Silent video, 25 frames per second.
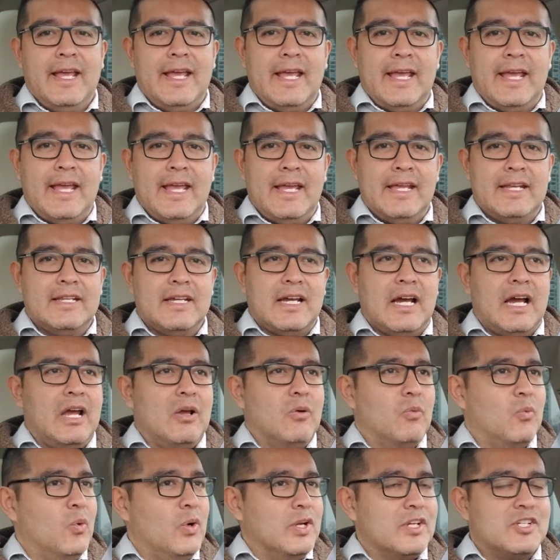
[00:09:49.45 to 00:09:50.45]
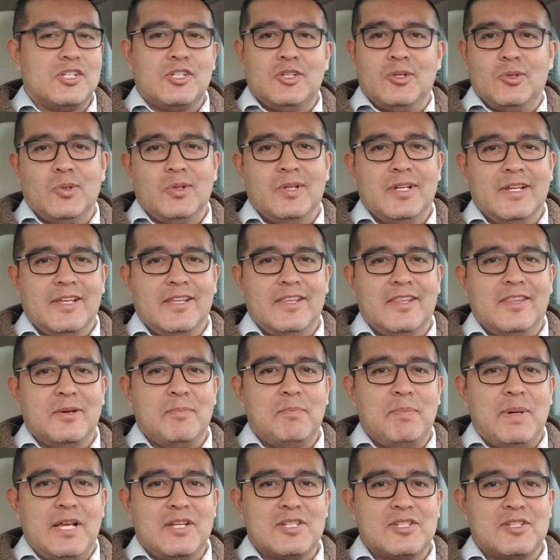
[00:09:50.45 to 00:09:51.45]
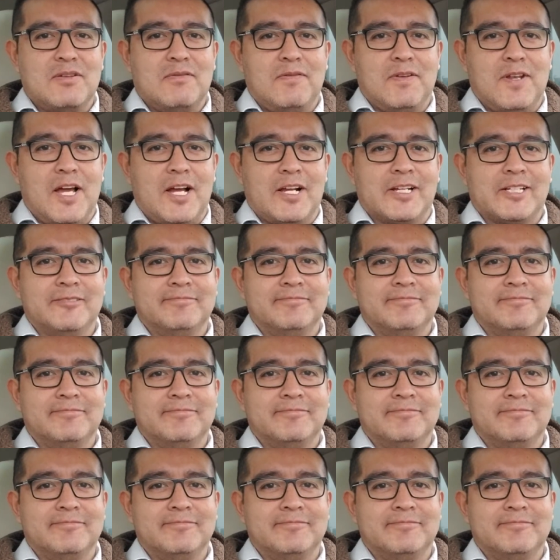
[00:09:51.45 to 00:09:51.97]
And I wish you the best of luck.